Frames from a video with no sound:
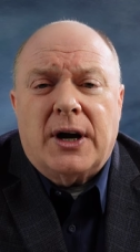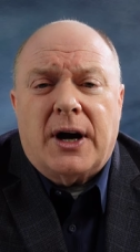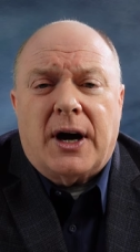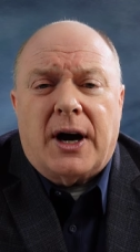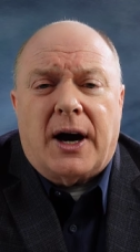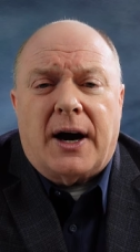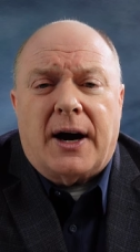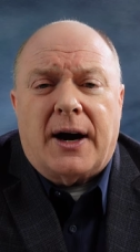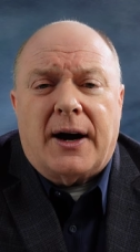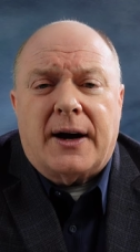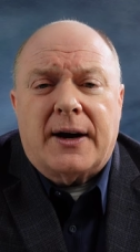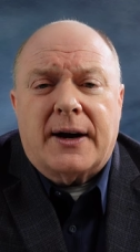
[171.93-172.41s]

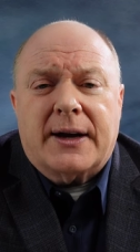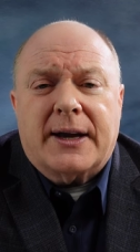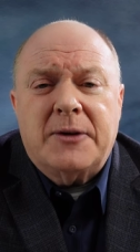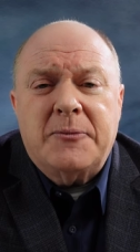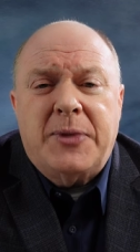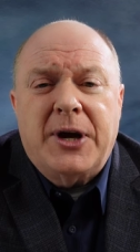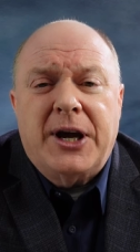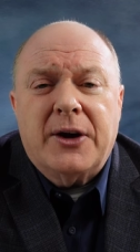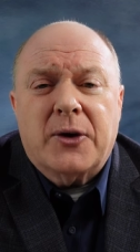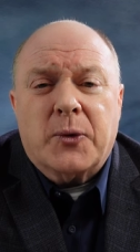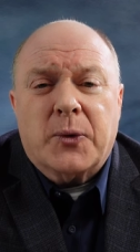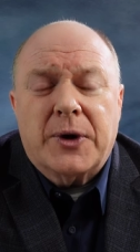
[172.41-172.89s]
uh, can
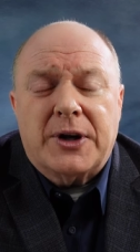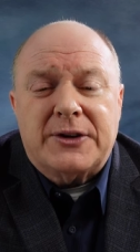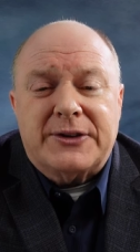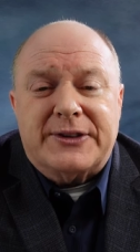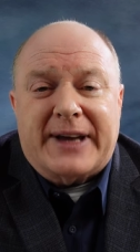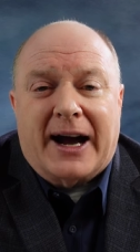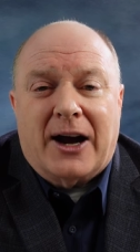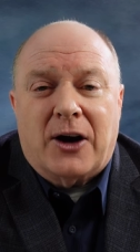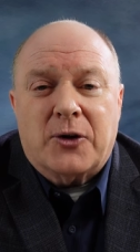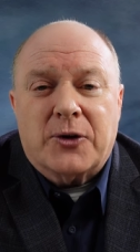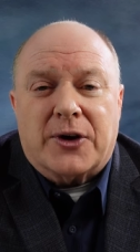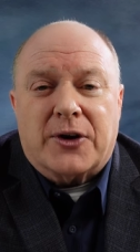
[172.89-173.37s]
be a real
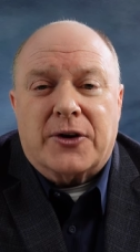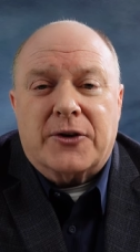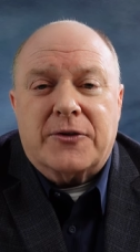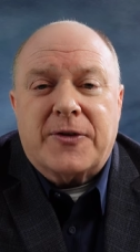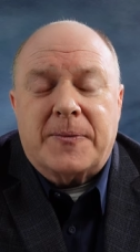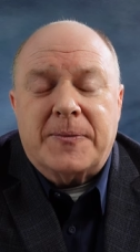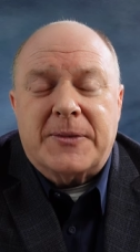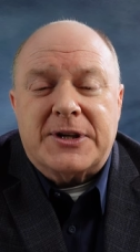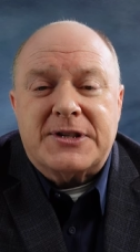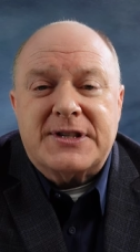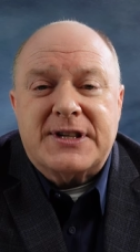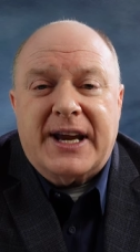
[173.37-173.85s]
downer
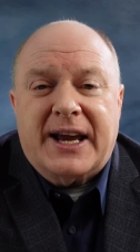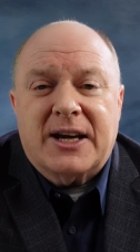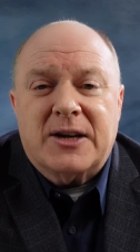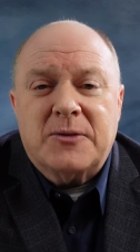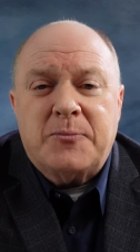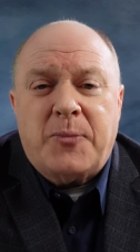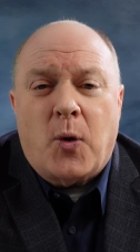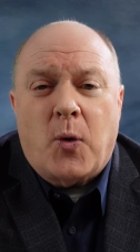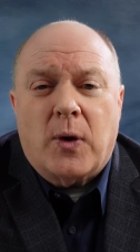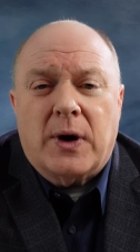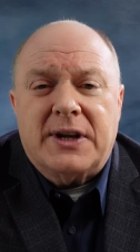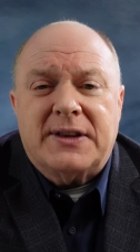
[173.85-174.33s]
from the
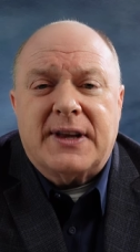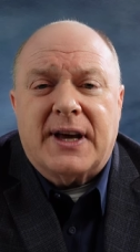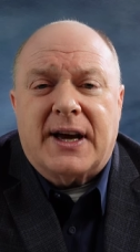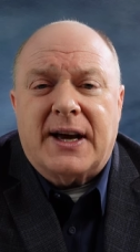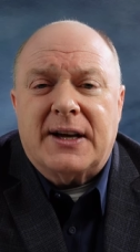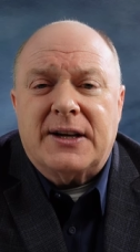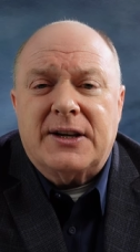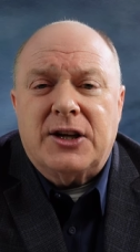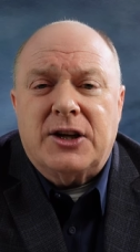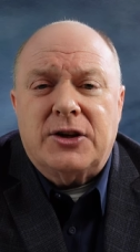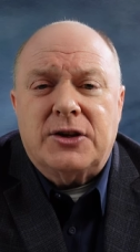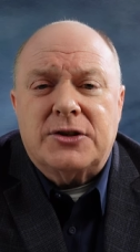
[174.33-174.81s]
standpoint
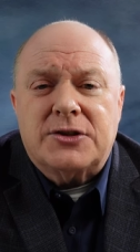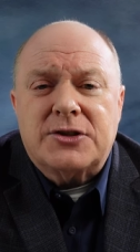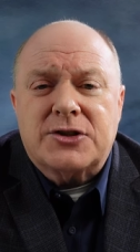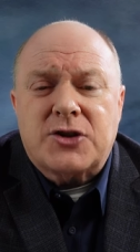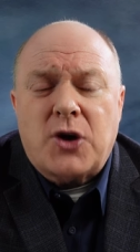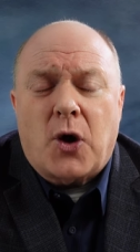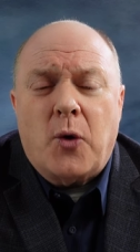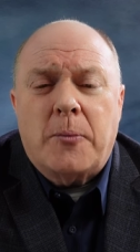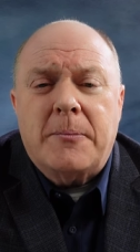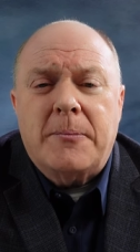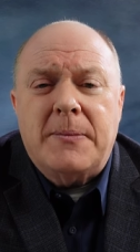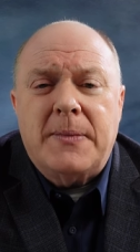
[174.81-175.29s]
that
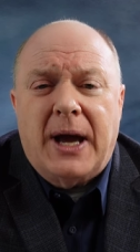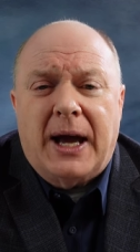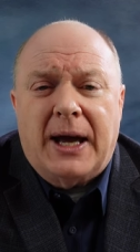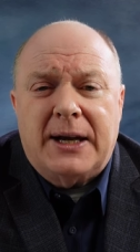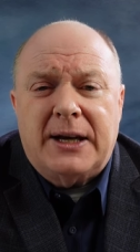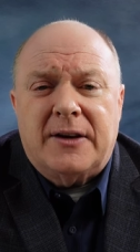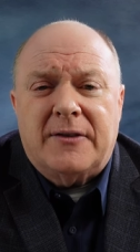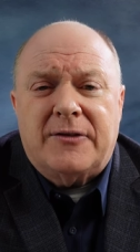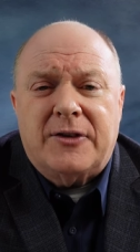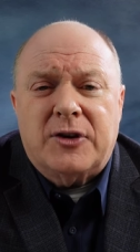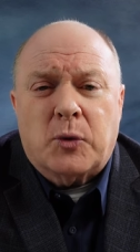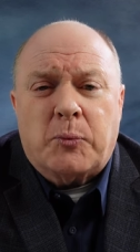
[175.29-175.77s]
so
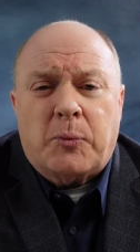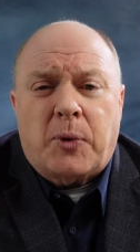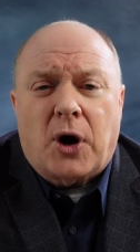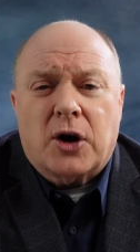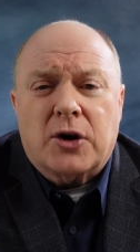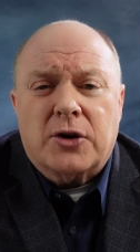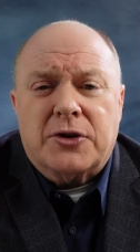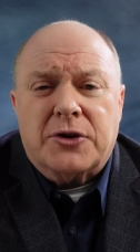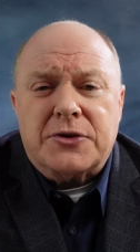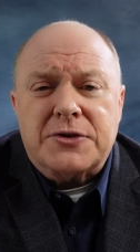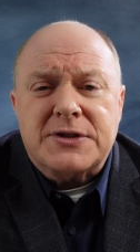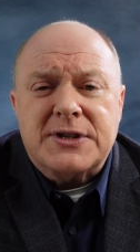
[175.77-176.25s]
many of your
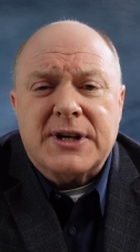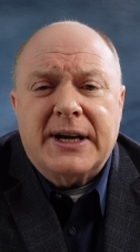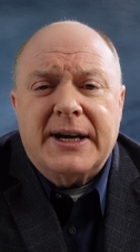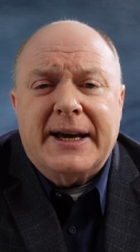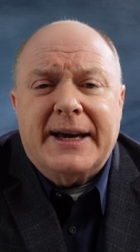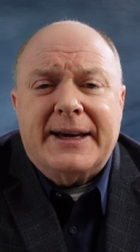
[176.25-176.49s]
partners